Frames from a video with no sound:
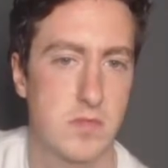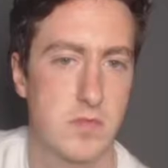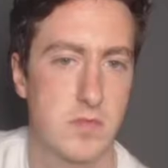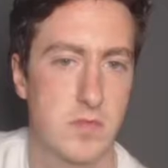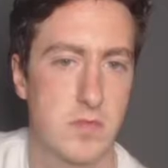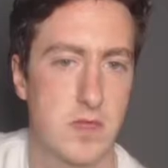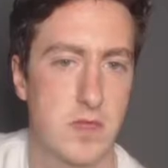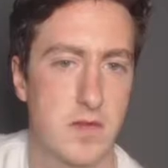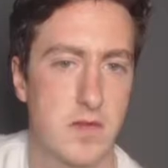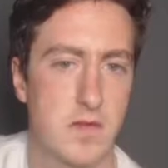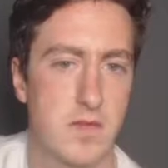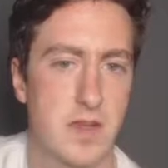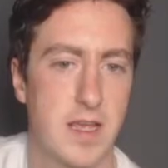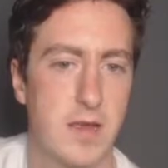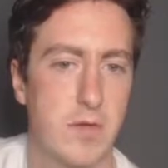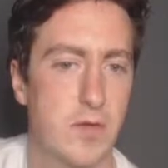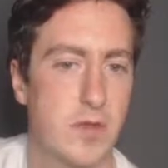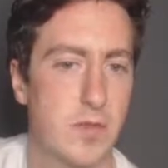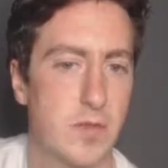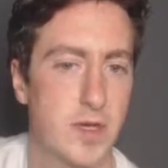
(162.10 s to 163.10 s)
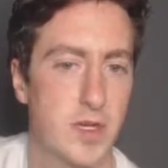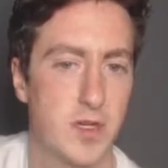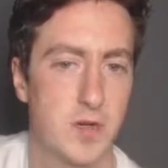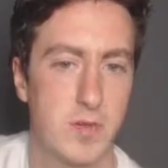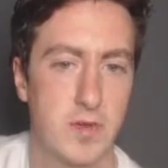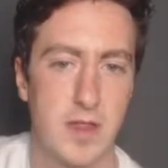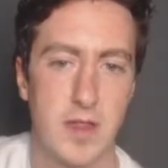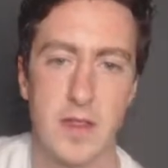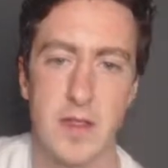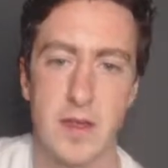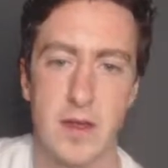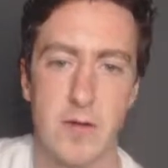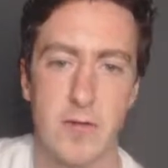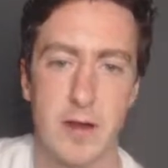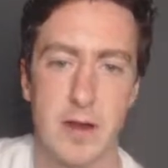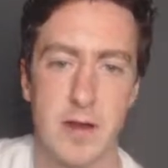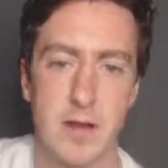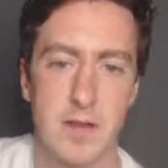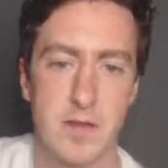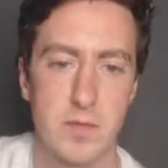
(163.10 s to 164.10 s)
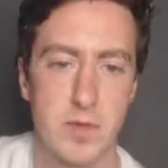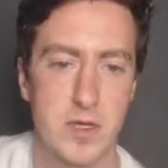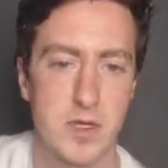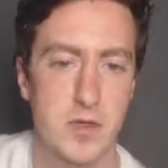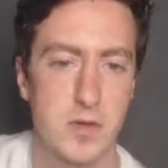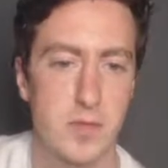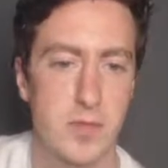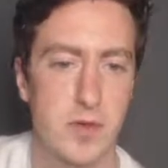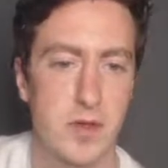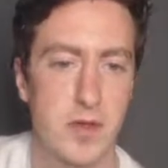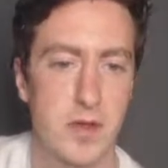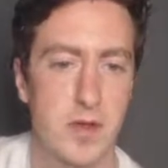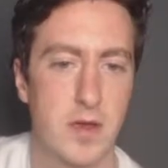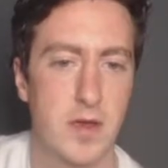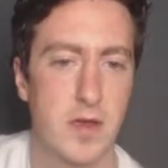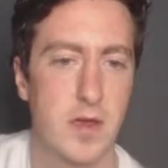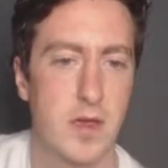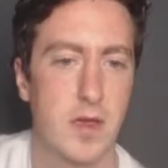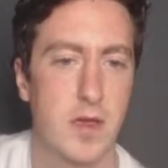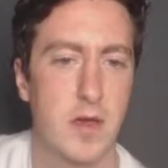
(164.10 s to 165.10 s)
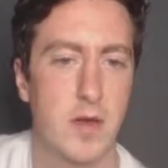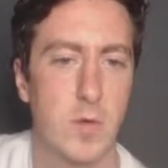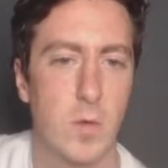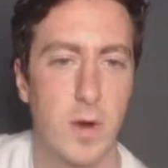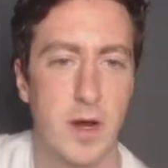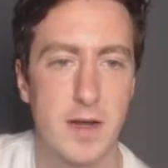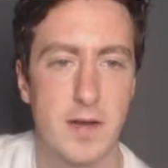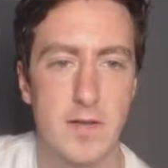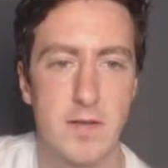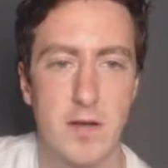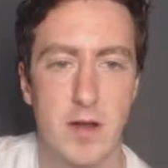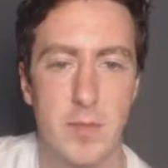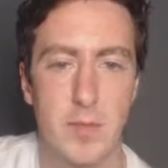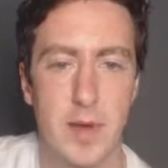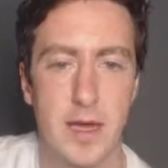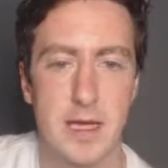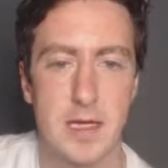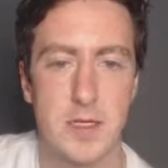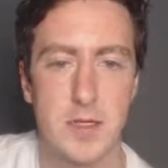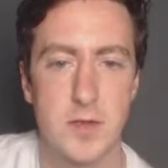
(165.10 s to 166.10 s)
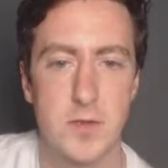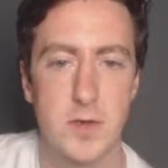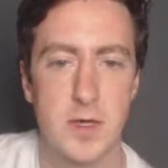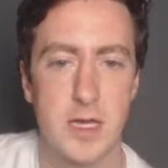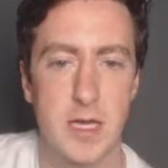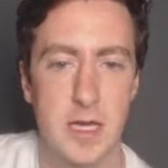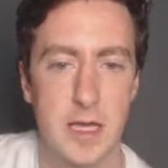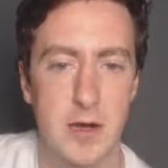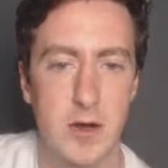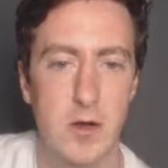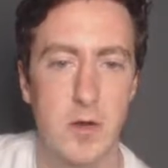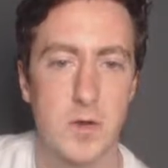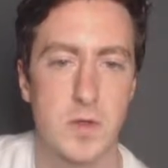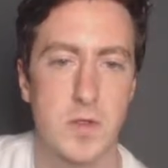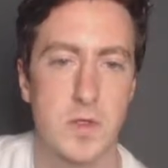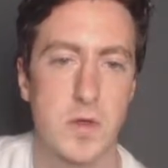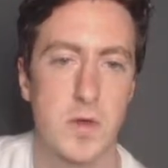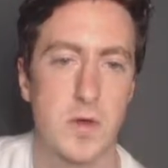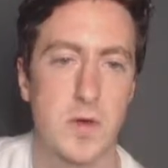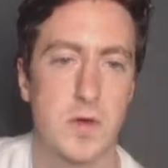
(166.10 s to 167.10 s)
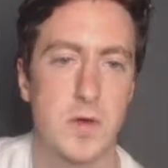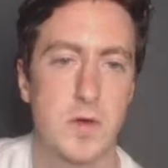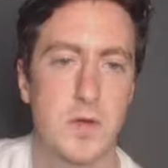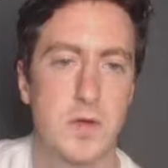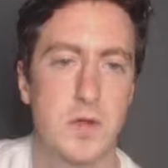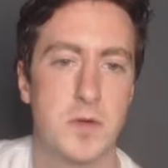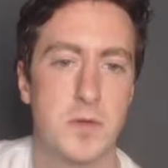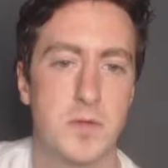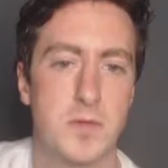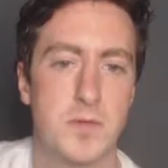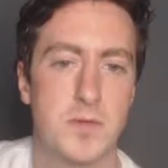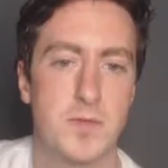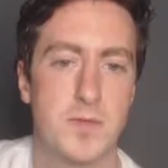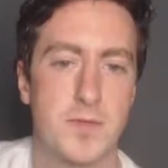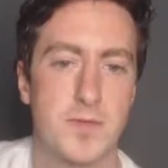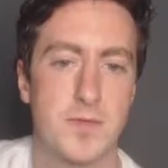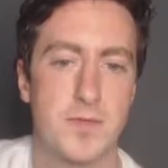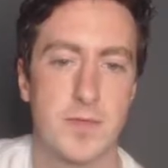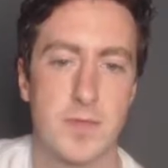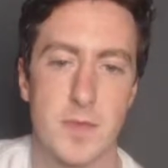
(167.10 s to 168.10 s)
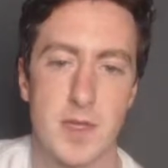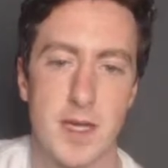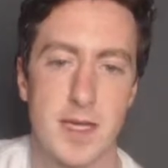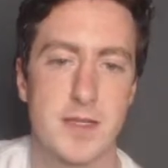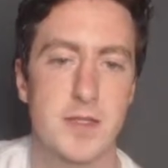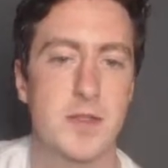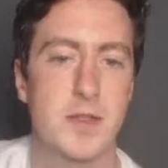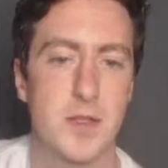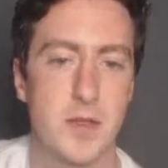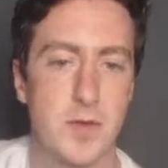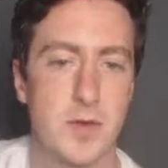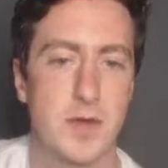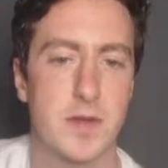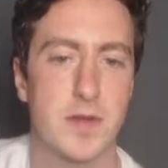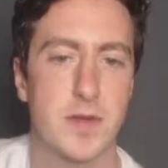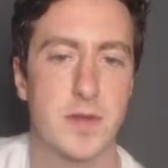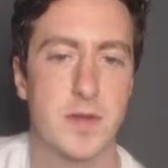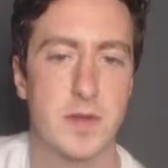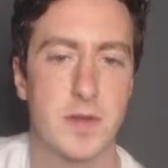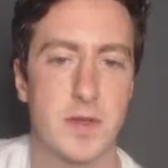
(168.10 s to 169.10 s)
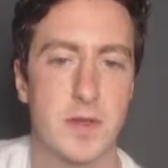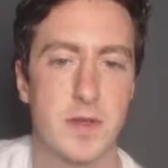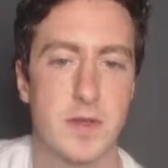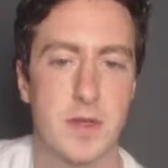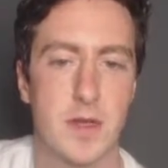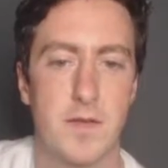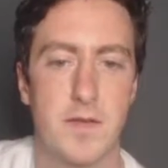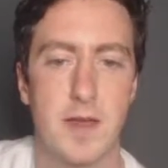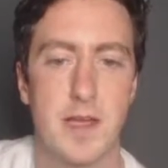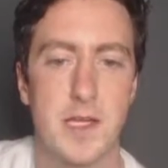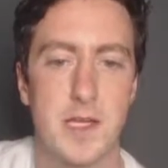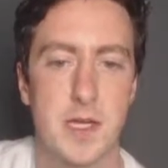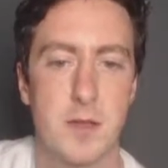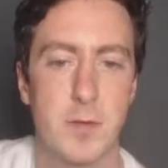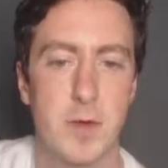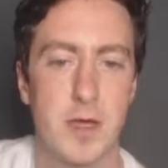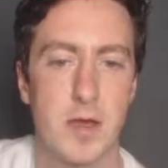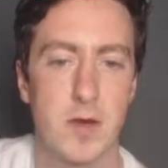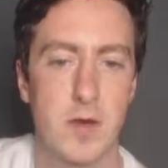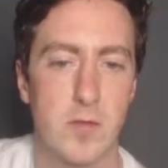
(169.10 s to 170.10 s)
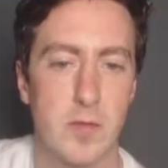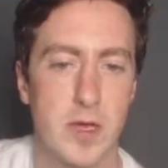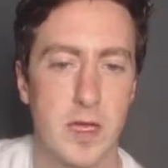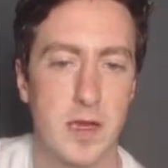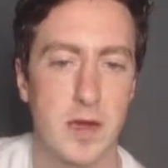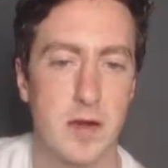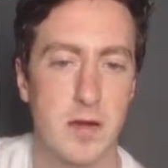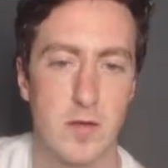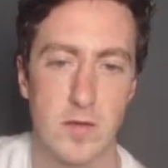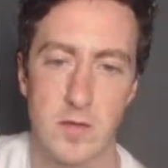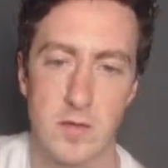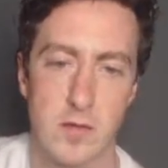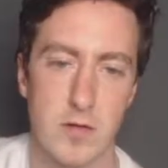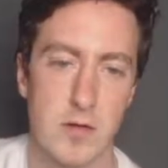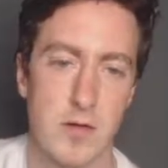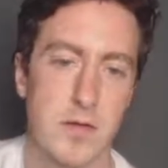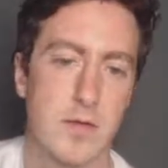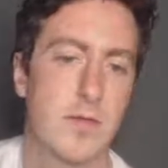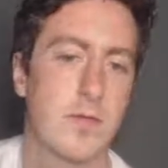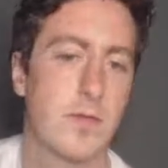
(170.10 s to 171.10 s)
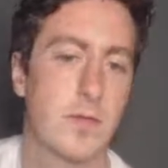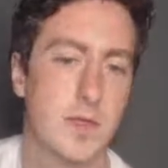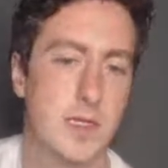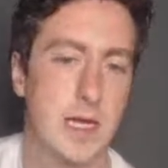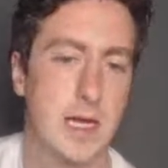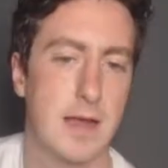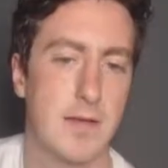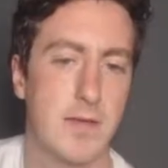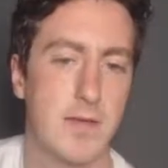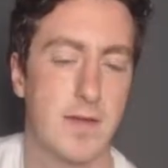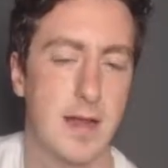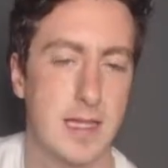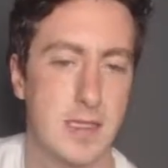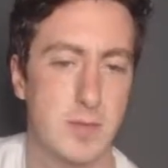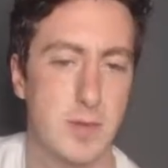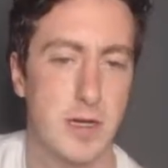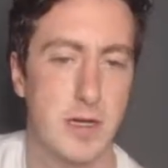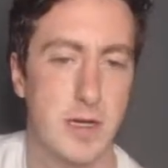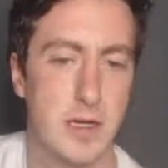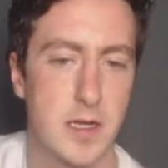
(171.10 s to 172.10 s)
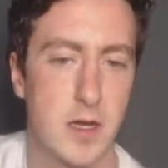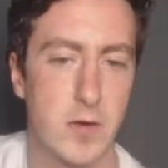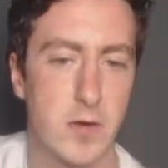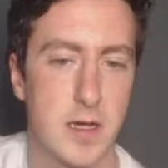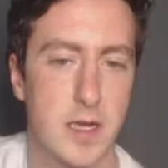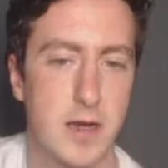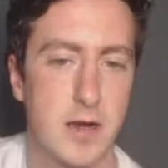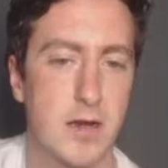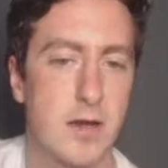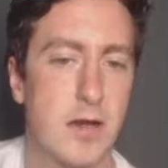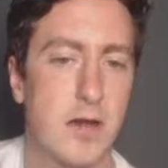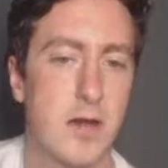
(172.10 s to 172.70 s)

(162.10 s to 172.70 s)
They'll just take with the bishop, and then they got a really nice bishop. Where to drop back to? Here looks good. Let's do it. Eventually we can come here, or still have the flexibility to go here.